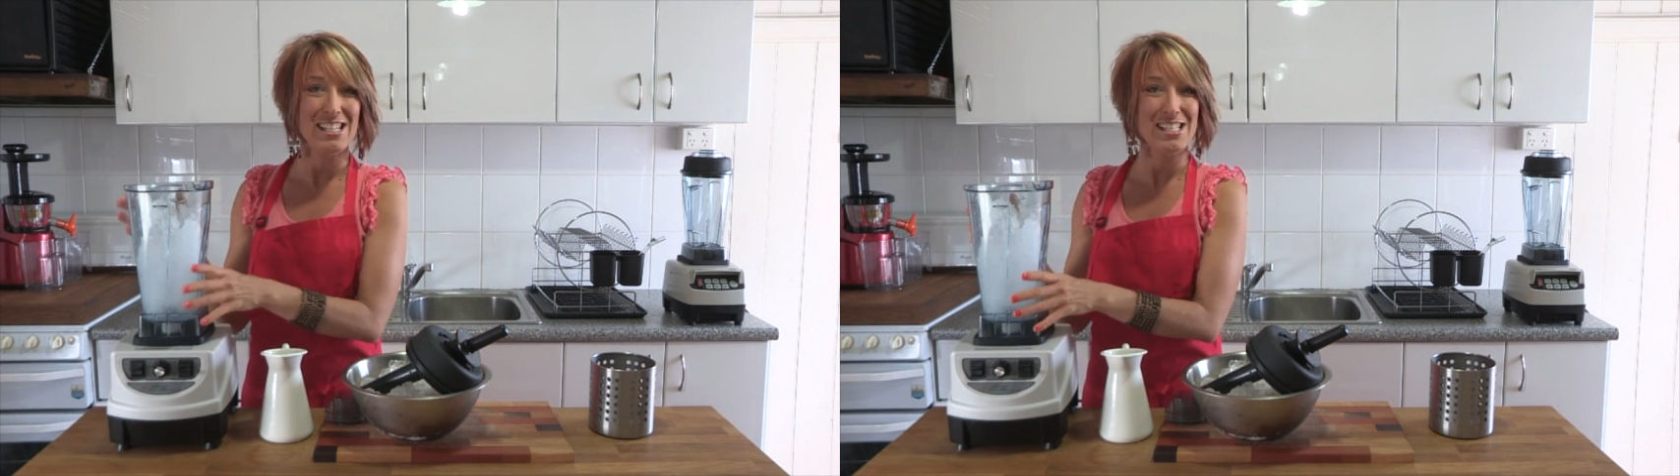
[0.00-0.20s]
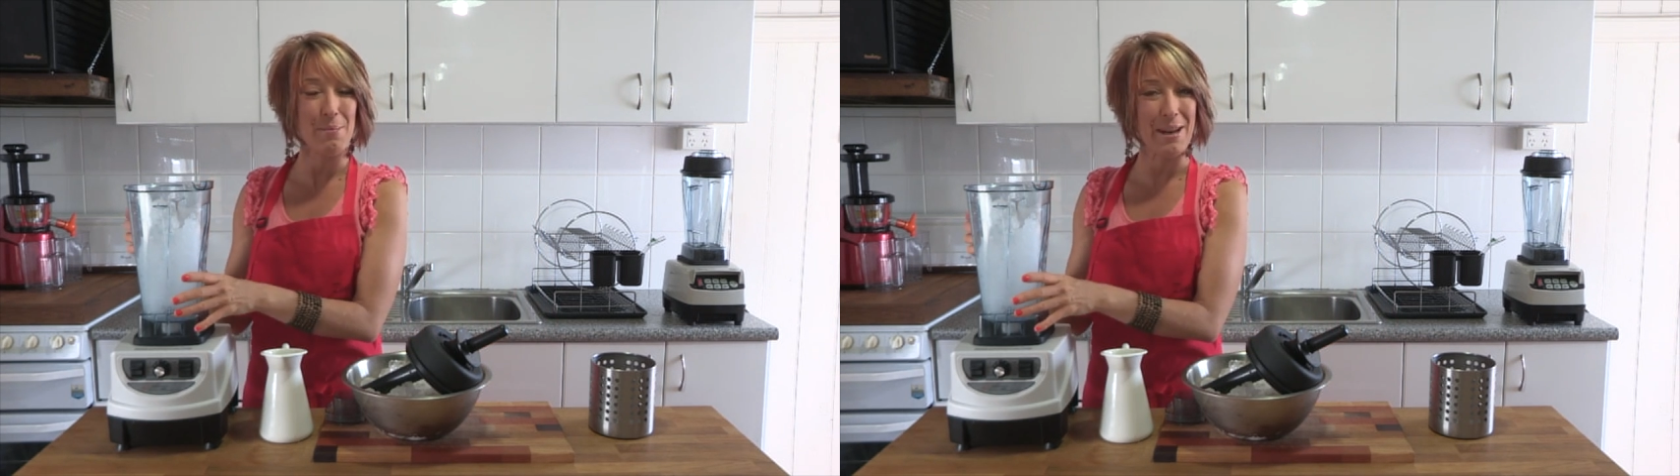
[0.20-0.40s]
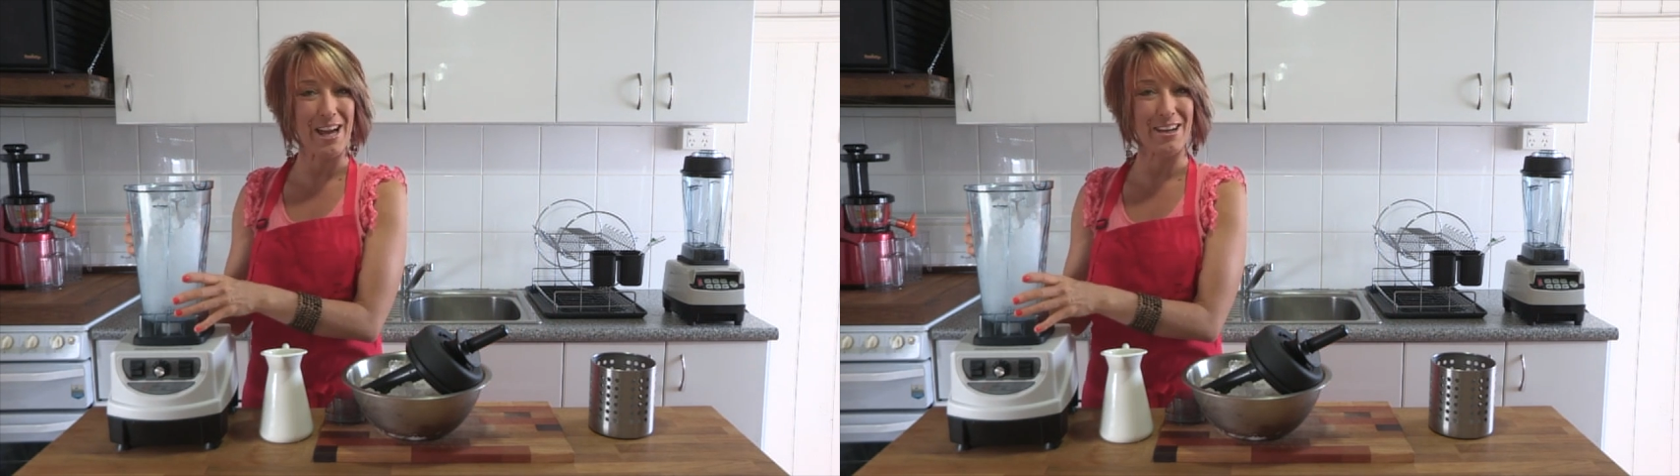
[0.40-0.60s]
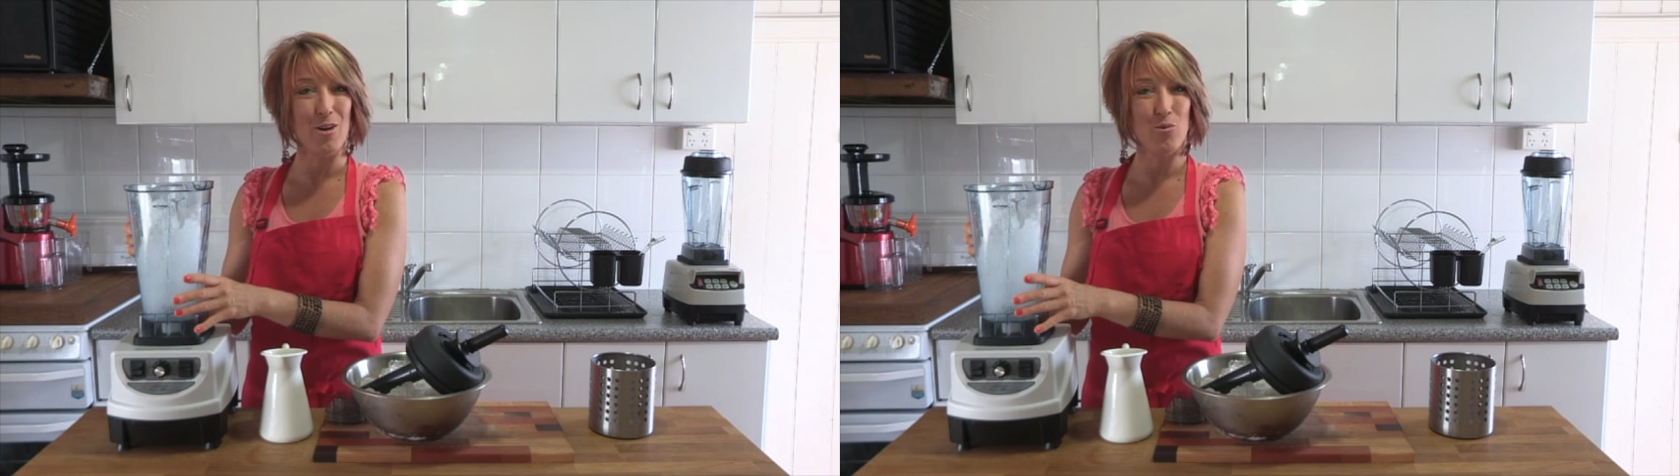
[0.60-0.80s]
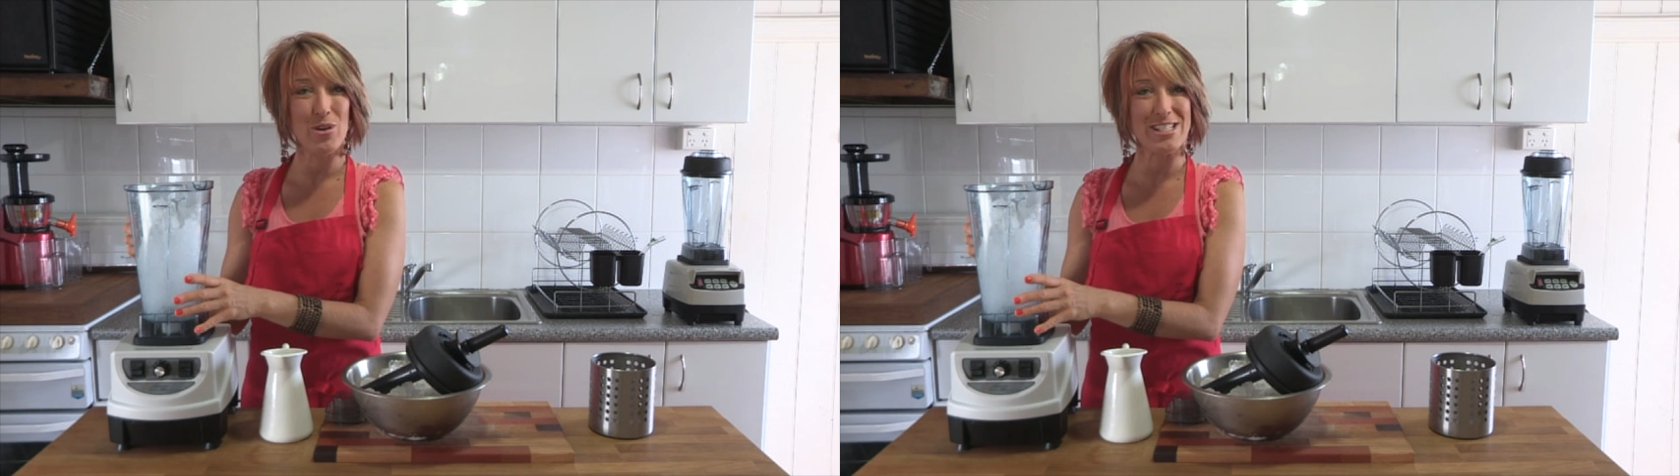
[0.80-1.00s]
Tip it out,
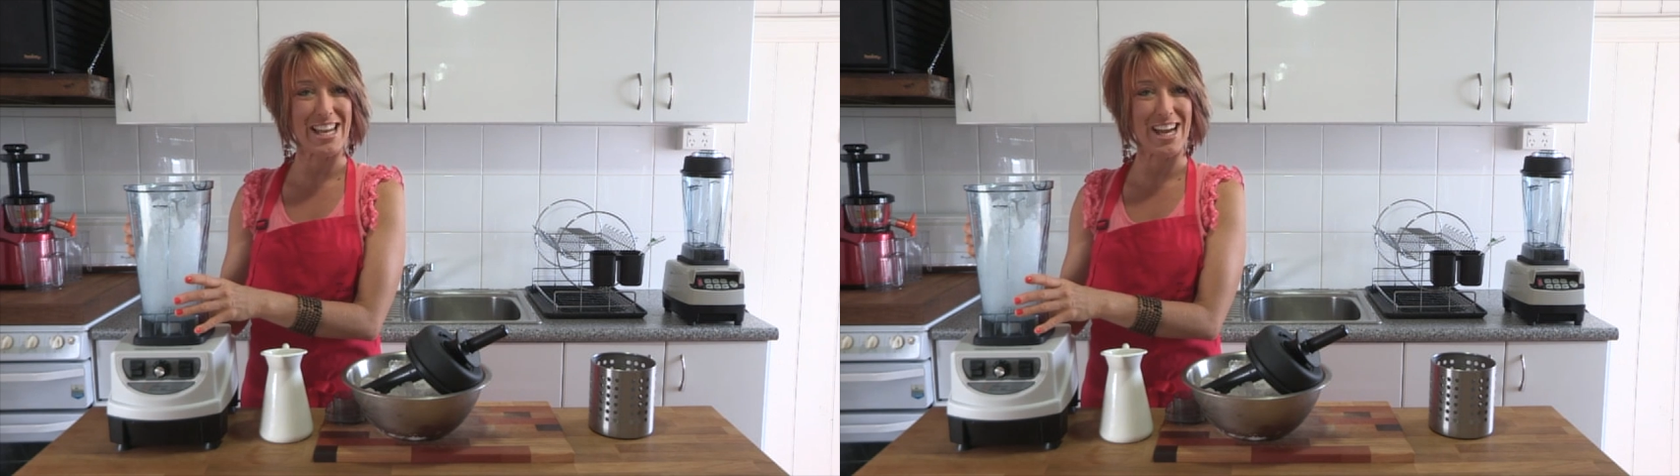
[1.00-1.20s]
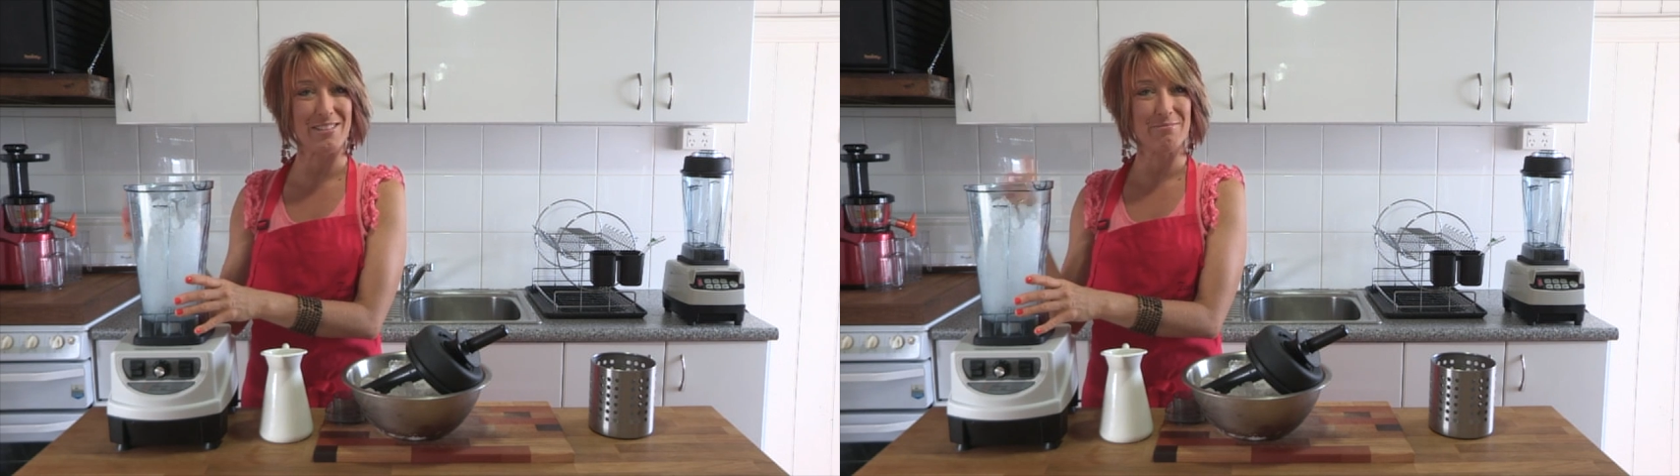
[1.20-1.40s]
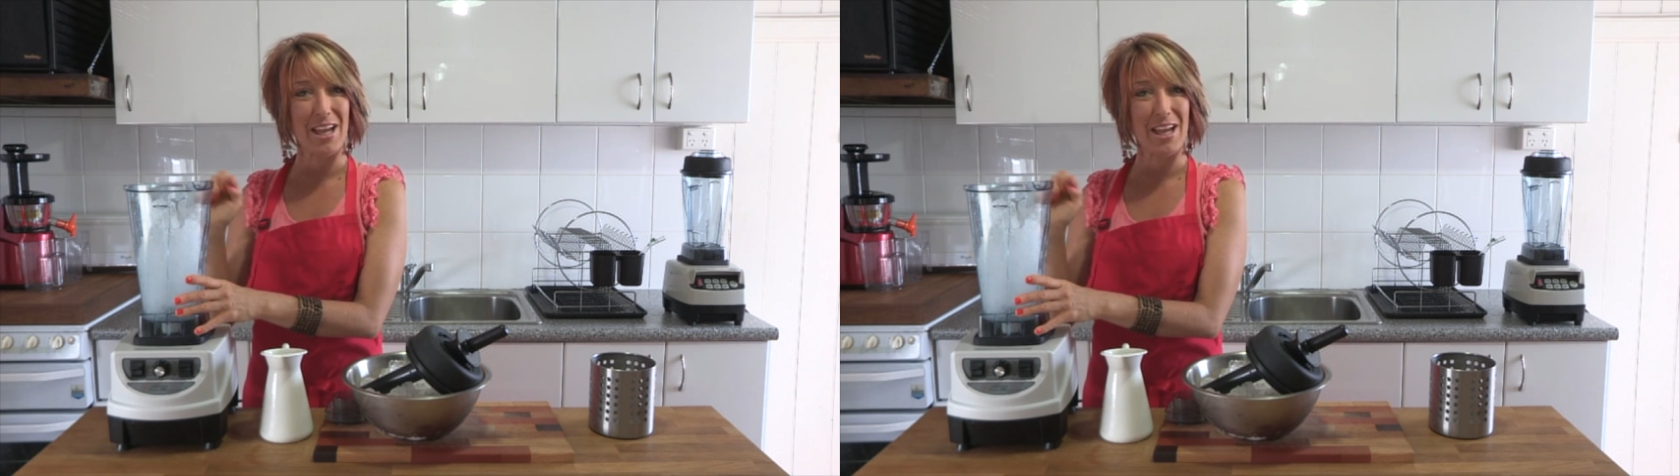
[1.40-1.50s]
rinse it out,